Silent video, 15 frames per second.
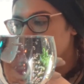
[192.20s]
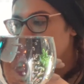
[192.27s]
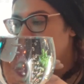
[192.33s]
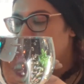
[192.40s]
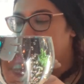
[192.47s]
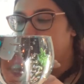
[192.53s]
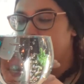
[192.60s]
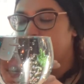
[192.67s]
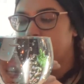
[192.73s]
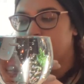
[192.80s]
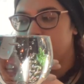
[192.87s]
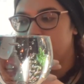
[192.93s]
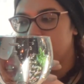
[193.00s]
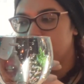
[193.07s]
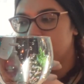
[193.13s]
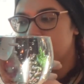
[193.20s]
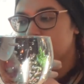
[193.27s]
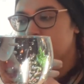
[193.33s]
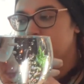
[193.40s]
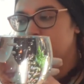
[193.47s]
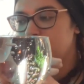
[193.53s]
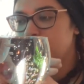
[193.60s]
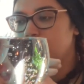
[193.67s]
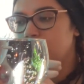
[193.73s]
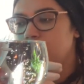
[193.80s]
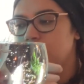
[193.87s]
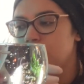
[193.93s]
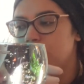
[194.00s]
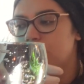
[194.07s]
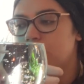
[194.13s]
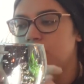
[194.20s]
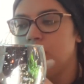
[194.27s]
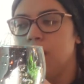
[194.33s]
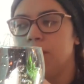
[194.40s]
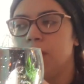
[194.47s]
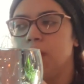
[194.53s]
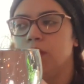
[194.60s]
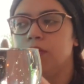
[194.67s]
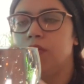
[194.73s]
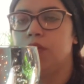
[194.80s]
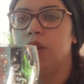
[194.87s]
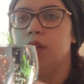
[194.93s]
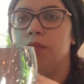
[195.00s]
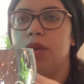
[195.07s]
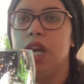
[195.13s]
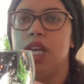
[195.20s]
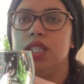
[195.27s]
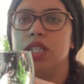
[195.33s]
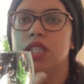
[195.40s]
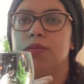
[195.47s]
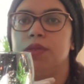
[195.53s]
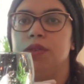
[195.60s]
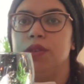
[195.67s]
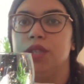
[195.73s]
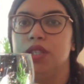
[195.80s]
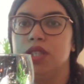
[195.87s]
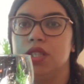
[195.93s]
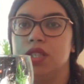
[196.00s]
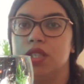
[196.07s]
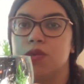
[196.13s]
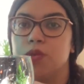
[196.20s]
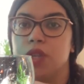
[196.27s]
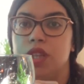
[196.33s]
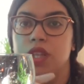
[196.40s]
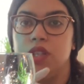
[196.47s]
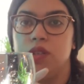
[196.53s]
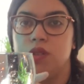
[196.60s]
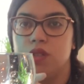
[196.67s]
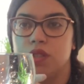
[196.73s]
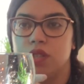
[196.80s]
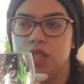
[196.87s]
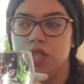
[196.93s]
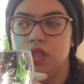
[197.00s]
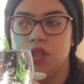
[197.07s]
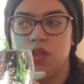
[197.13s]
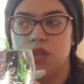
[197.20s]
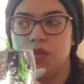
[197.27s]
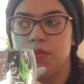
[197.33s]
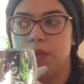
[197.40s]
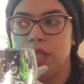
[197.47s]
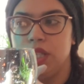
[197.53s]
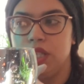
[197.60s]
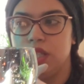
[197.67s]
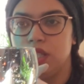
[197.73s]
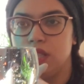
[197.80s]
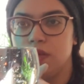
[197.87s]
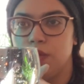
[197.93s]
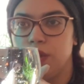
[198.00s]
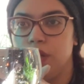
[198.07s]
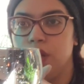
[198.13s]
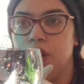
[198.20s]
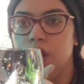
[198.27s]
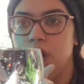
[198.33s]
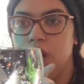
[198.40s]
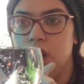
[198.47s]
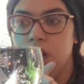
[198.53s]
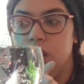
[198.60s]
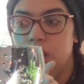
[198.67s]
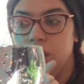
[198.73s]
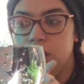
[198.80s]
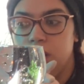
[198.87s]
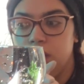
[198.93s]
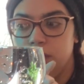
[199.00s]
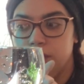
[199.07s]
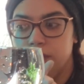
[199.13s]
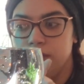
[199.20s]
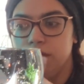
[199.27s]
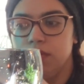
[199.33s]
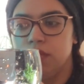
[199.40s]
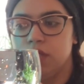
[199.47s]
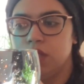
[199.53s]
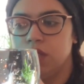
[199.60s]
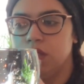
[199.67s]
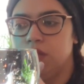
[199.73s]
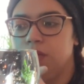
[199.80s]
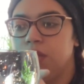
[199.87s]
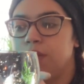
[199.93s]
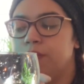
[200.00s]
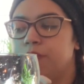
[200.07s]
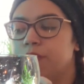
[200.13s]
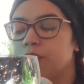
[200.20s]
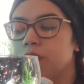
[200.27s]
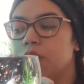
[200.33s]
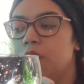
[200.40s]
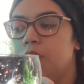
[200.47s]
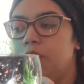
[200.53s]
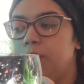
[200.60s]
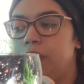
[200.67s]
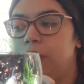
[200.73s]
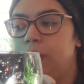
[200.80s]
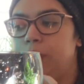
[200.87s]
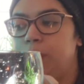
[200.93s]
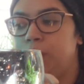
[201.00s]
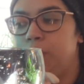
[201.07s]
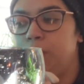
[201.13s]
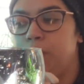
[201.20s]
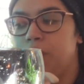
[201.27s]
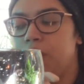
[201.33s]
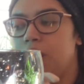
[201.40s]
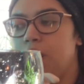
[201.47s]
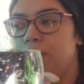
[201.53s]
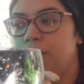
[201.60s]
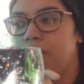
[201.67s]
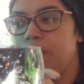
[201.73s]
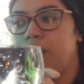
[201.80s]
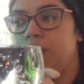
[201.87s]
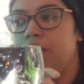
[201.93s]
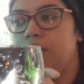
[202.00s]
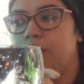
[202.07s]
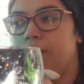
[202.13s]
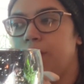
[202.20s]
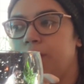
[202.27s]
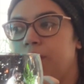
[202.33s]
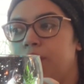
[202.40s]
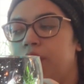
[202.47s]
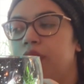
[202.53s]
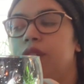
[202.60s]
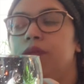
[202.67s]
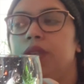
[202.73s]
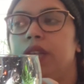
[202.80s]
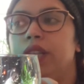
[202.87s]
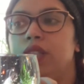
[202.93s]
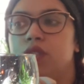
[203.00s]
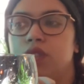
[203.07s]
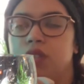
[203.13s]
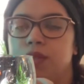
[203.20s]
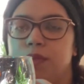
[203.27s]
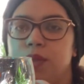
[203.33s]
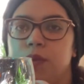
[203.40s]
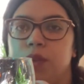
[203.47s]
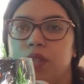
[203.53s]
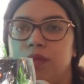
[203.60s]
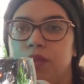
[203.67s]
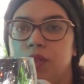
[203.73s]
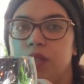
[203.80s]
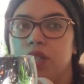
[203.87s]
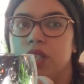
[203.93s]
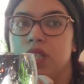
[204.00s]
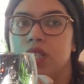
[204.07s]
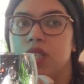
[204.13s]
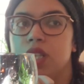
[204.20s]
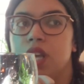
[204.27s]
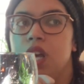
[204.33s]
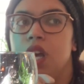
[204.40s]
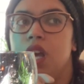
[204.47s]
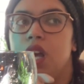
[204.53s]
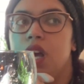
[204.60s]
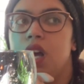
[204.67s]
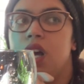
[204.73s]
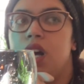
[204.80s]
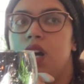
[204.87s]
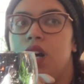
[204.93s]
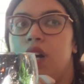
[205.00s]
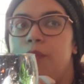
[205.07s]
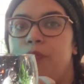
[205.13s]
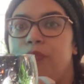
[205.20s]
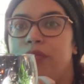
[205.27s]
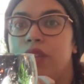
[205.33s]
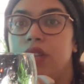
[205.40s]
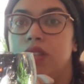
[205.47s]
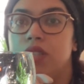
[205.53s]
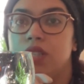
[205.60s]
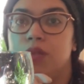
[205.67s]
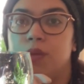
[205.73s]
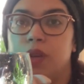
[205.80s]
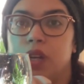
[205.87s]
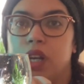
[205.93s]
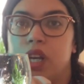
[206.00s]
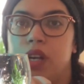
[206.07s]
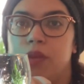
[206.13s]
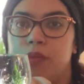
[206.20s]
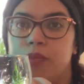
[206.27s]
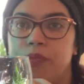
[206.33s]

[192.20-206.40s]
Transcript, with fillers: and, and again, this can be stemming from past experiences within those, in those spaces where, excuse me, or maybe when you collaborated or you were in relationships or whatever it is, um, things didn't work out.